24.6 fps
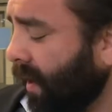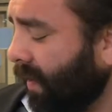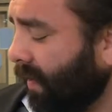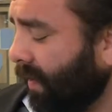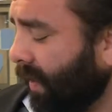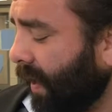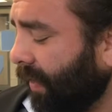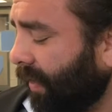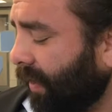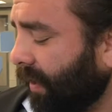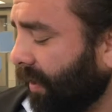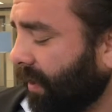
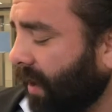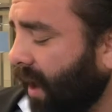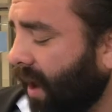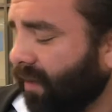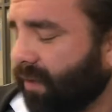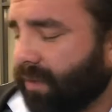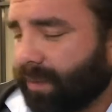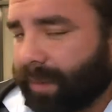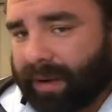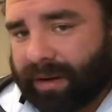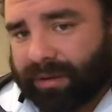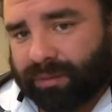that the
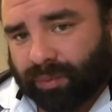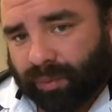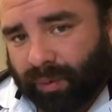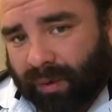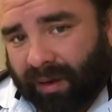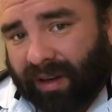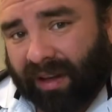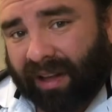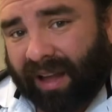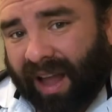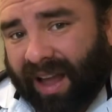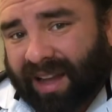government
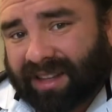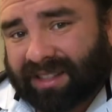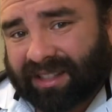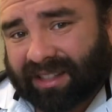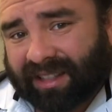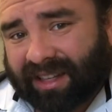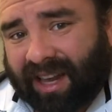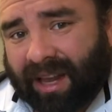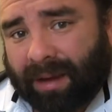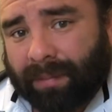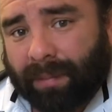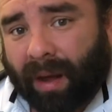really has to
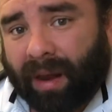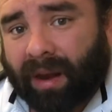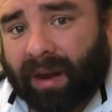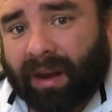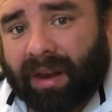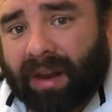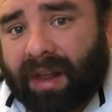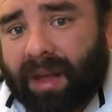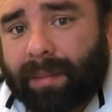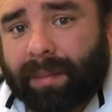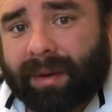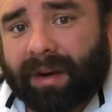keep a
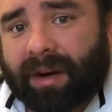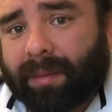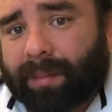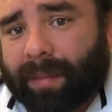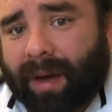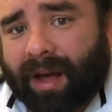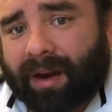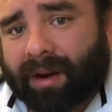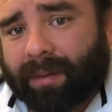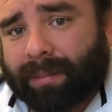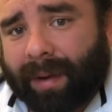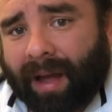limited
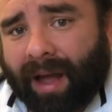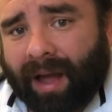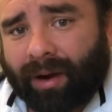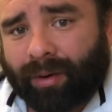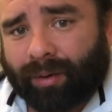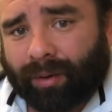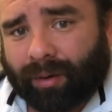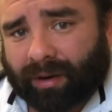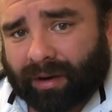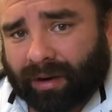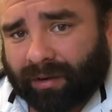amount of power.